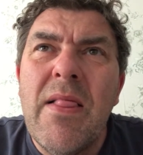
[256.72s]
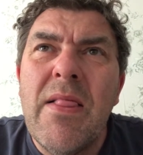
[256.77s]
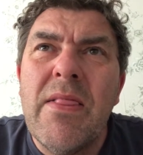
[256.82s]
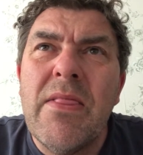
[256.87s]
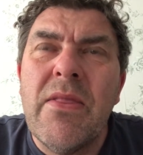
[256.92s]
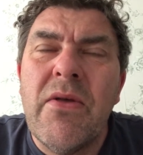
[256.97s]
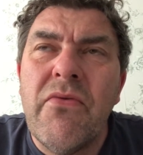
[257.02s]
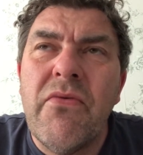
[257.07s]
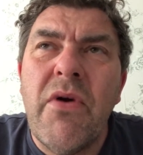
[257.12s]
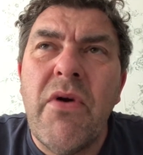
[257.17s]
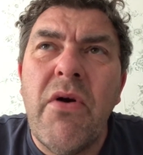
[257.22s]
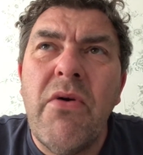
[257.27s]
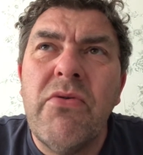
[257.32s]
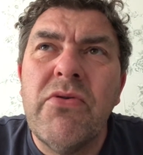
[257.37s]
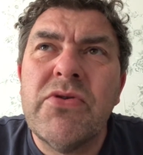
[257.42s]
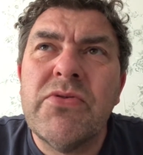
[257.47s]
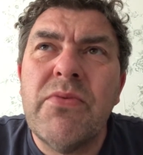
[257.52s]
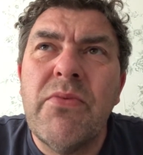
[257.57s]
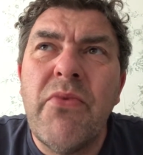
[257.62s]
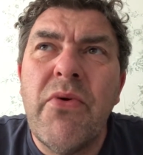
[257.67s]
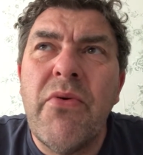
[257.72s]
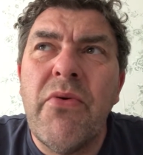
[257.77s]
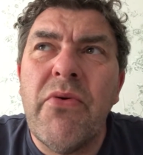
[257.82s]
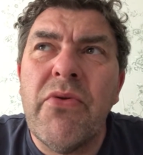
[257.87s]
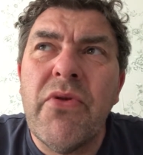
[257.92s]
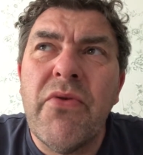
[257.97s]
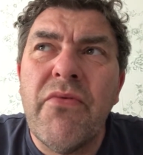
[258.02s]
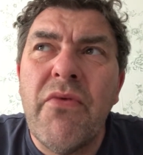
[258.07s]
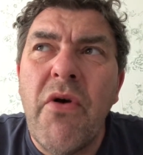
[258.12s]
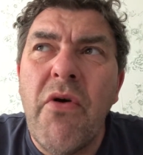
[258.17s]
the roads, when we were on
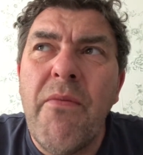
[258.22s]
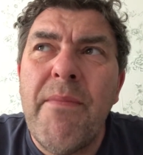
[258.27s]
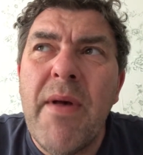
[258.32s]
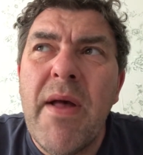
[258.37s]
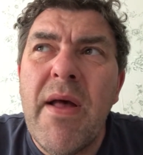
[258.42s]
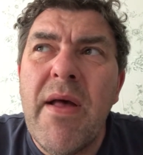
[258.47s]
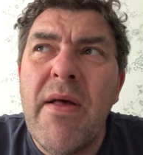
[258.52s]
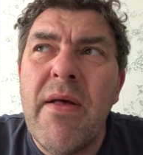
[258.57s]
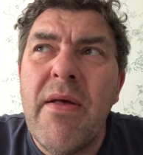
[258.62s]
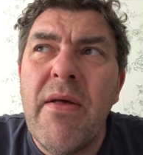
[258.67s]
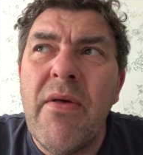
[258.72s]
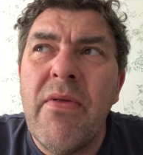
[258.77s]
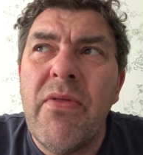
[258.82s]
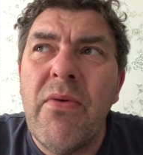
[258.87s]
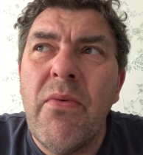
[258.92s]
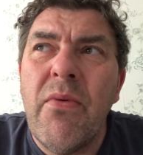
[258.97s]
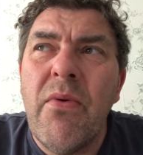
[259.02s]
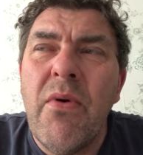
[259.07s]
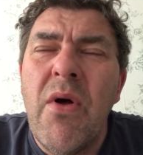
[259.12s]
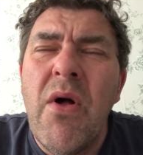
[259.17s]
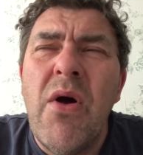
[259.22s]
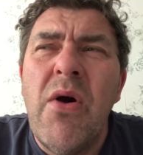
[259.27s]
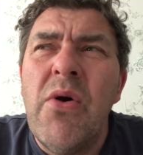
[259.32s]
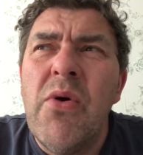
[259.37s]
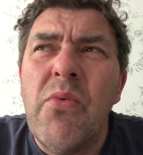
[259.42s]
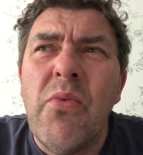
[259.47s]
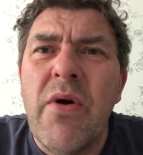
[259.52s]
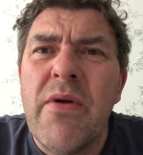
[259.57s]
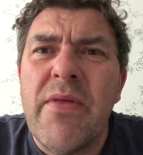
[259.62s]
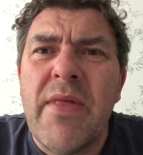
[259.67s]
the road bit,
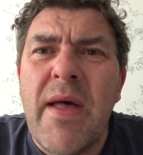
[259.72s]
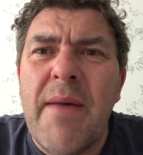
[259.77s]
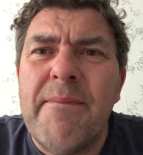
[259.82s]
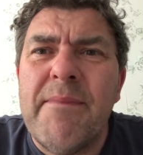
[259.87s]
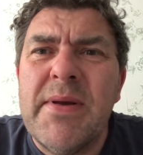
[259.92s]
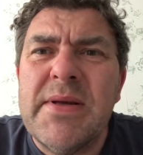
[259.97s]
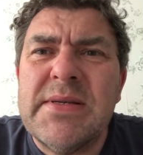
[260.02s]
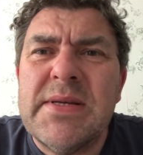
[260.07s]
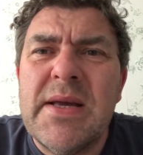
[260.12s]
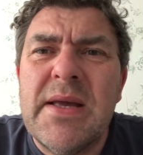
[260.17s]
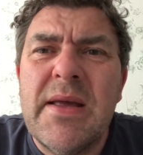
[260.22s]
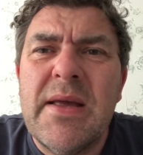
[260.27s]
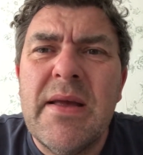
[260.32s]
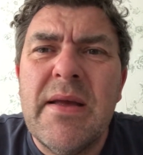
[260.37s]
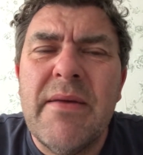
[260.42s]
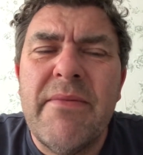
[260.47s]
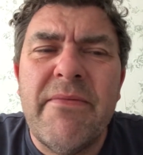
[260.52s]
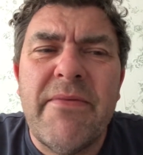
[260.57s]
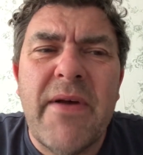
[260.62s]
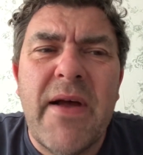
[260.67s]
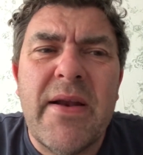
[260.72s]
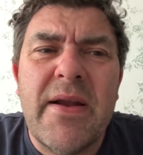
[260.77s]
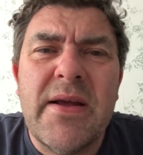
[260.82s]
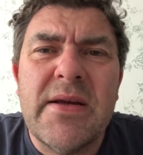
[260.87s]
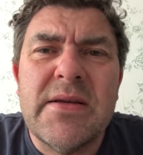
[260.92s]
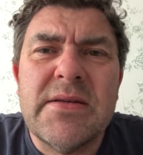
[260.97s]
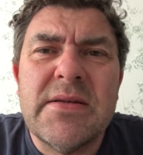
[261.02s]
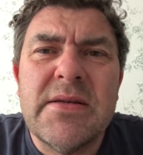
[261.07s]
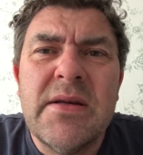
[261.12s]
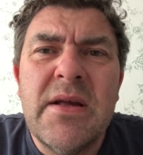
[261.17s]
weren't that busy, in
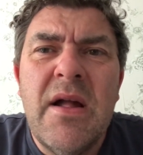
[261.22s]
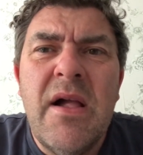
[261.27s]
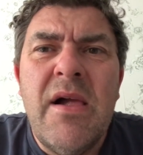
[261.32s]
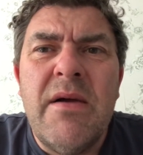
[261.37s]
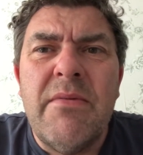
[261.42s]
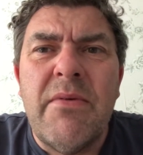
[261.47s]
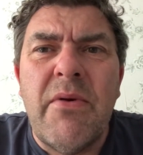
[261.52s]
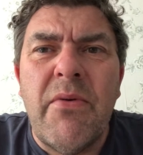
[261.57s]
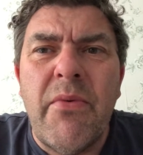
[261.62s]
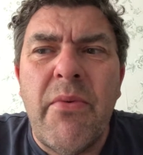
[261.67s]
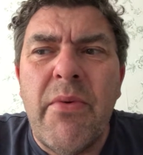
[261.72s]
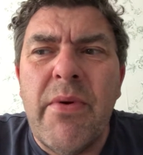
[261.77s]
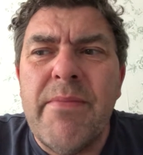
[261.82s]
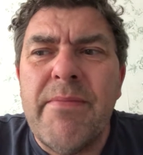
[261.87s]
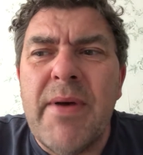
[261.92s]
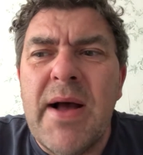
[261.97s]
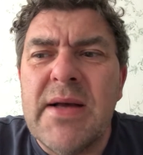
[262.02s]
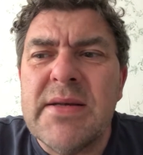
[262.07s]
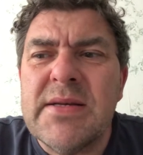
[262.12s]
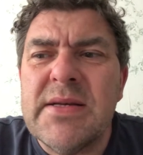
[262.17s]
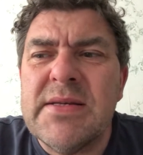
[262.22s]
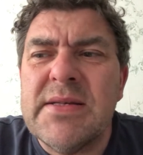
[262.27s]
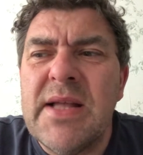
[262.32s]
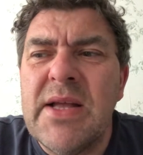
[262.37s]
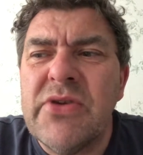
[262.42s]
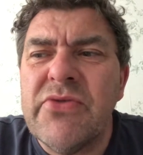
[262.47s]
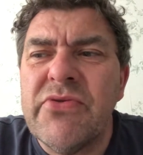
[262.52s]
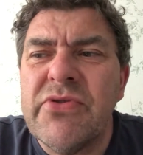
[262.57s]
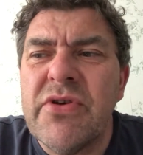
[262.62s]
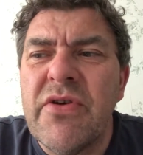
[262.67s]
fairness. But we went past this
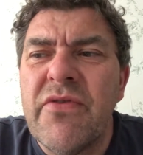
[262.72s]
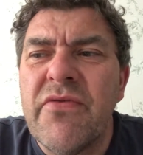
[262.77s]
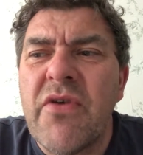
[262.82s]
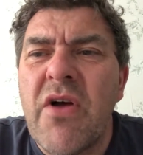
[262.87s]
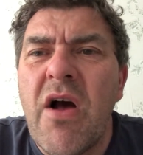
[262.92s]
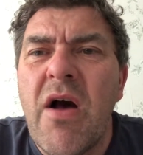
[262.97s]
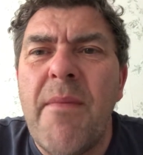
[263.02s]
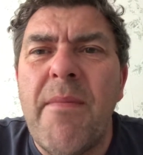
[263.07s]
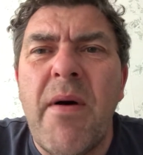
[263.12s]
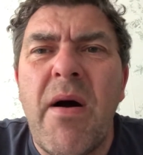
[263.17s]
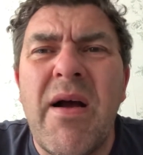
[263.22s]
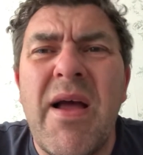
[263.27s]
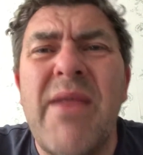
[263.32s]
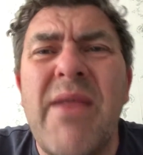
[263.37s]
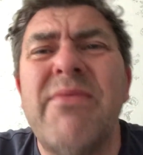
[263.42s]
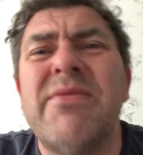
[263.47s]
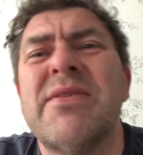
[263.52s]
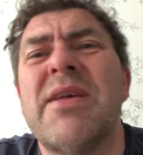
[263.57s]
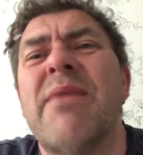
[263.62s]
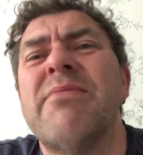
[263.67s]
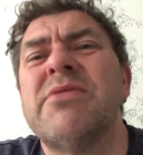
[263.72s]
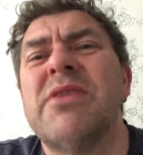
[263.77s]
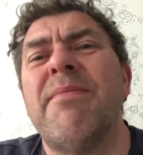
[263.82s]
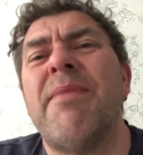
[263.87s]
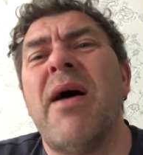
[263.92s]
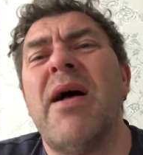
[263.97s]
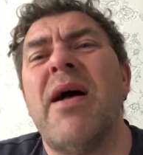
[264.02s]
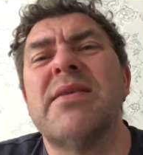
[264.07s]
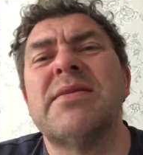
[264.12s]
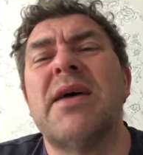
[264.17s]
nature reserve car park, and it was absolutely
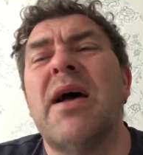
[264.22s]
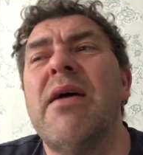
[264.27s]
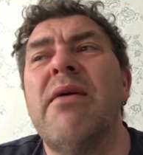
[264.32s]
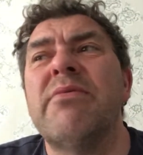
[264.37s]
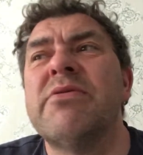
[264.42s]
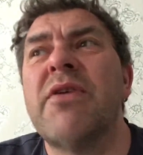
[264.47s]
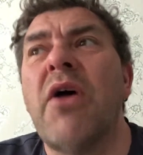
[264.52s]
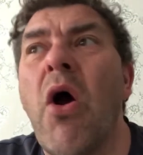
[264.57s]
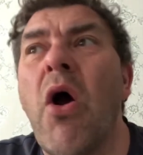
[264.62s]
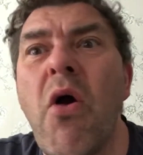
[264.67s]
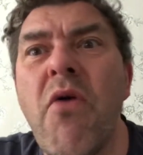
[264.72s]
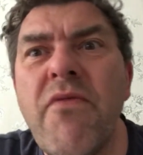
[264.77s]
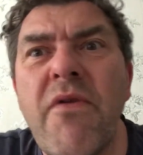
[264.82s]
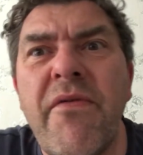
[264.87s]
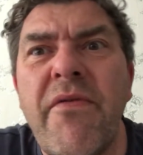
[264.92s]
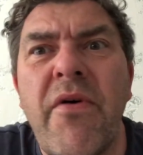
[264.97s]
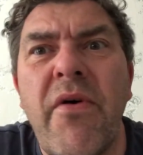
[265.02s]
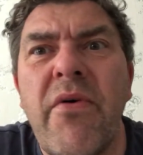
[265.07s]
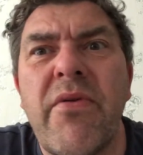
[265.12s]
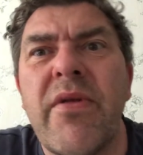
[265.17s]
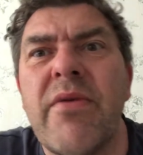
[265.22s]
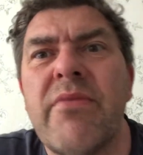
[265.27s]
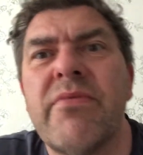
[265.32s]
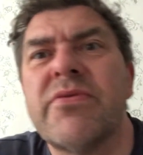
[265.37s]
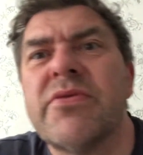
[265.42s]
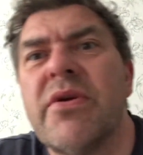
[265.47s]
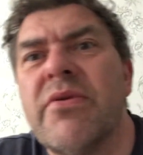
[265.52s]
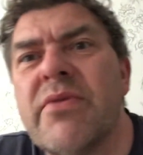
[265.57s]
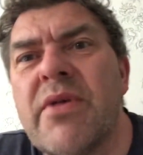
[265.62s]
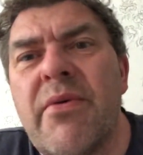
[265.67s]
packed out. It was overfilled them,
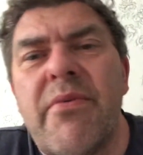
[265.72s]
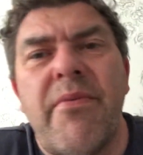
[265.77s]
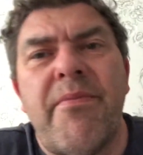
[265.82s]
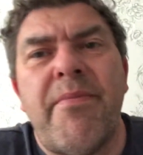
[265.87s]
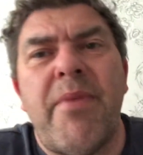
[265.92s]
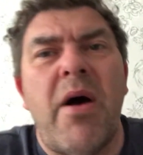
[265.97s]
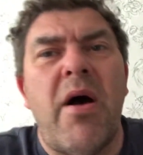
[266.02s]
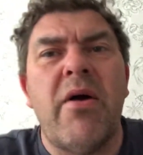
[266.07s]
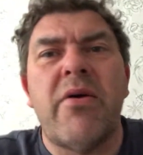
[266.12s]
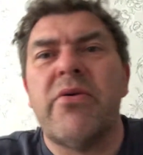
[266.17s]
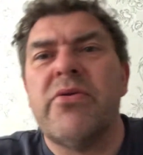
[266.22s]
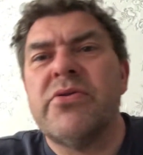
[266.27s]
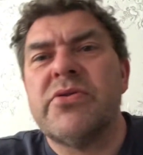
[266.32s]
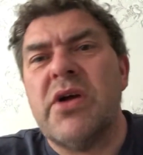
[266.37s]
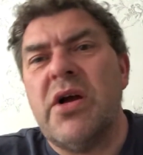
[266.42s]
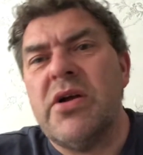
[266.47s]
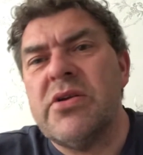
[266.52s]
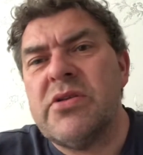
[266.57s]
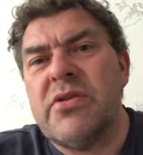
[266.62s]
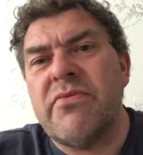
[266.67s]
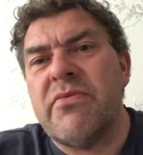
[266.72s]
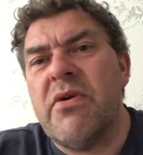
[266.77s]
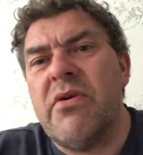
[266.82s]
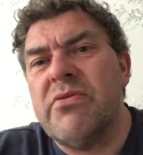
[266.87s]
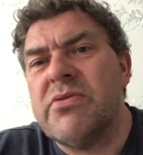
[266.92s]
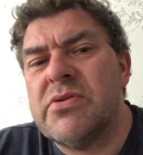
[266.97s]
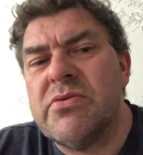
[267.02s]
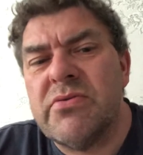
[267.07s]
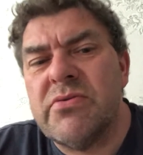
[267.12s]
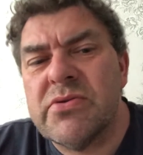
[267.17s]
so they were parking on the sides of the
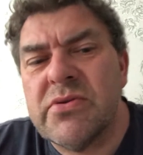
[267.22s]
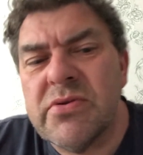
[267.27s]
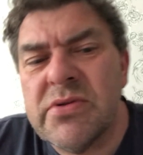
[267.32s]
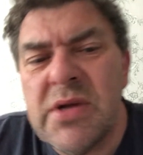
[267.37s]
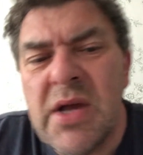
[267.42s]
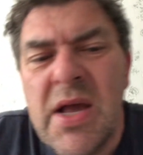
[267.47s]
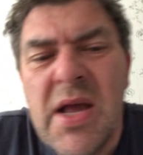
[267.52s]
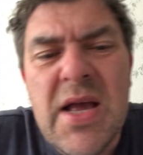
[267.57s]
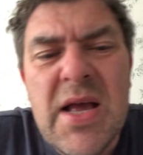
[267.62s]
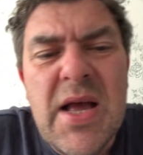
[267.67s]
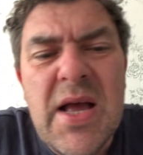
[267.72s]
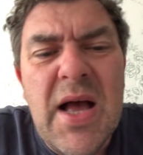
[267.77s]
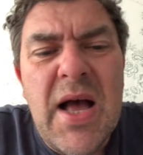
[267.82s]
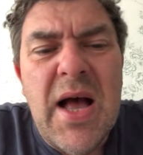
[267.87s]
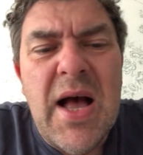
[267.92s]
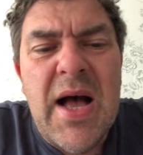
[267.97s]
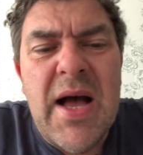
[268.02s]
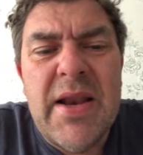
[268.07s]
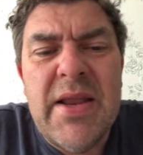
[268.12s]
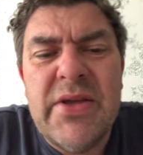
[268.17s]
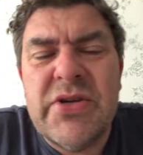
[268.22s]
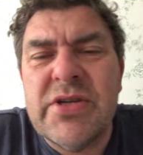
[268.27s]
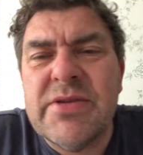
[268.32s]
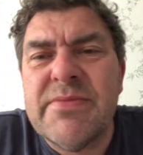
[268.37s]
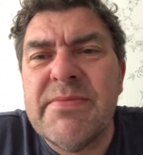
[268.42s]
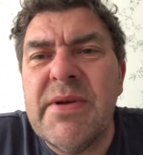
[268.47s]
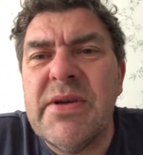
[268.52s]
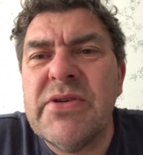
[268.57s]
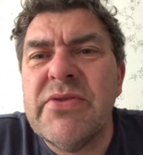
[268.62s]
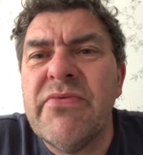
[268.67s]
roads and all sorts. And it just
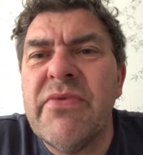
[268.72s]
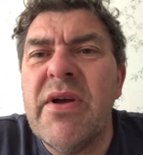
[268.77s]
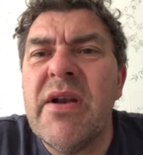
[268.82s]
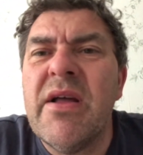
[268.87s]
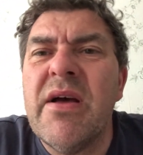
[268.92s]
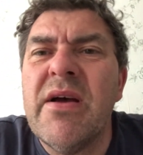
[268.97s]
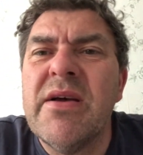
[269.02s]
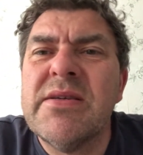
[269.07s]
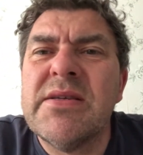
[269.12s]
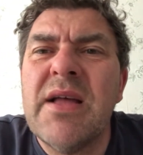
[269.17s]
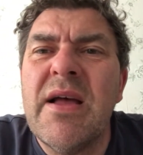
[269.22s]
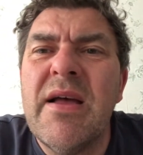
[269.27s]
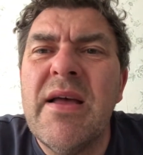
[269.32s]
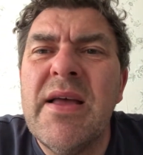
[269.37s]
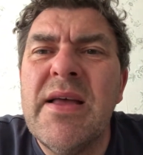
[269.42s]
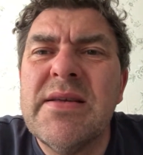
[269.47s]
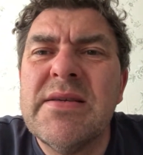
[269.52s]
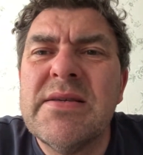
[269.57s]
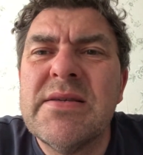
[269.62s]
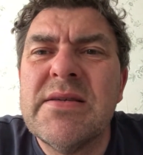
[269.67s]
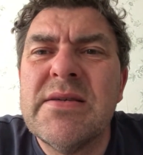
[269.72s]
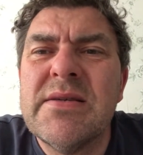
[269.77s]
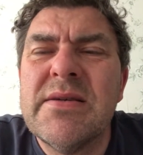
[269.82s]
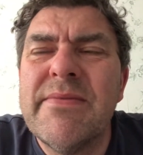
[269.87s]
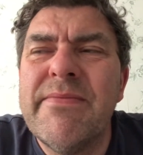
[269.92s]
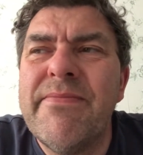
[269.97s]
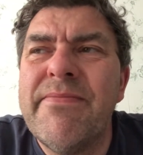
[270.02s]
makes you realise that it's,